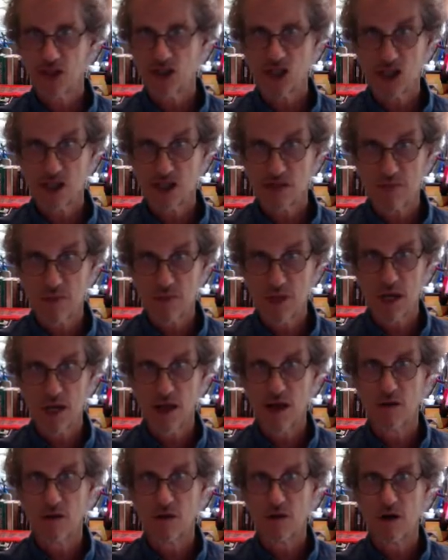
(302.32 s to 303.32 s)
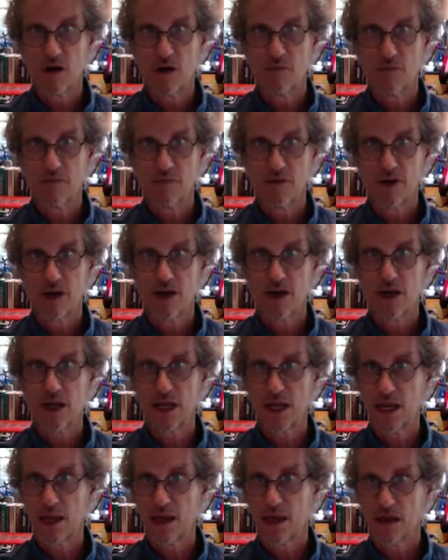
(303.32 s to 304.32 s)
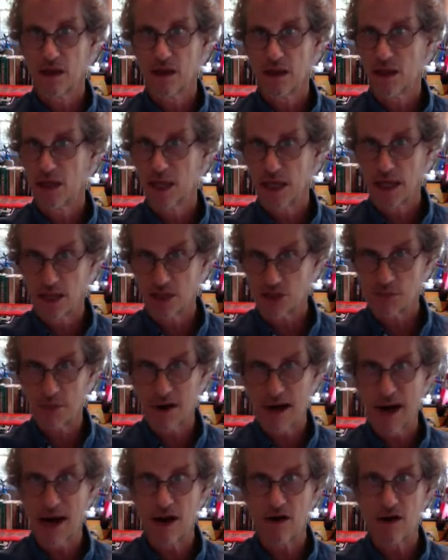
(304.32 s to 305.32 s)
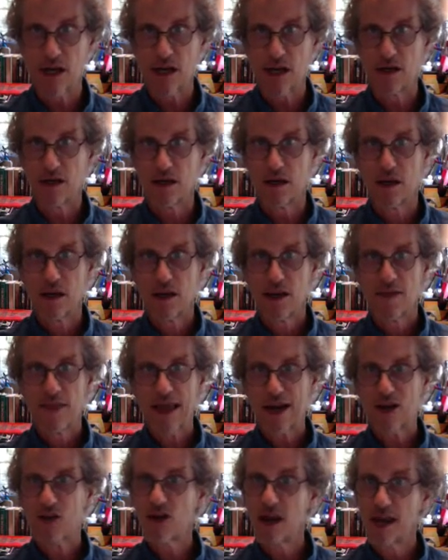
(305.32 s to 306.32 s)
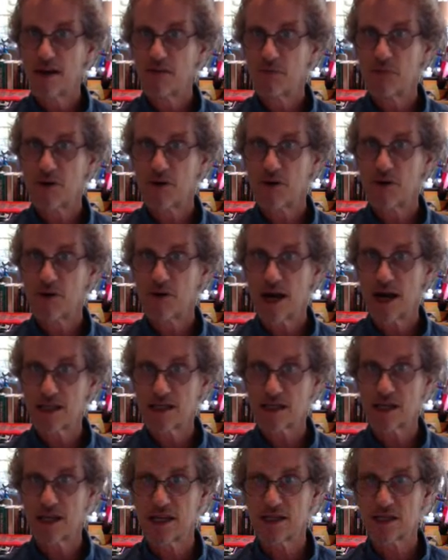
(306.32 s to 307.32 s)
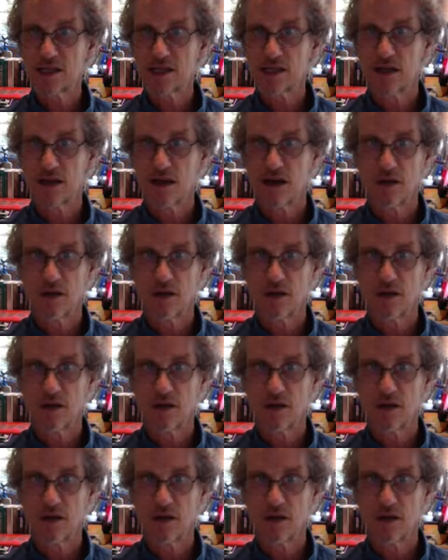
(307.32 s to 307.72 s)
just very inspiring, and that creative process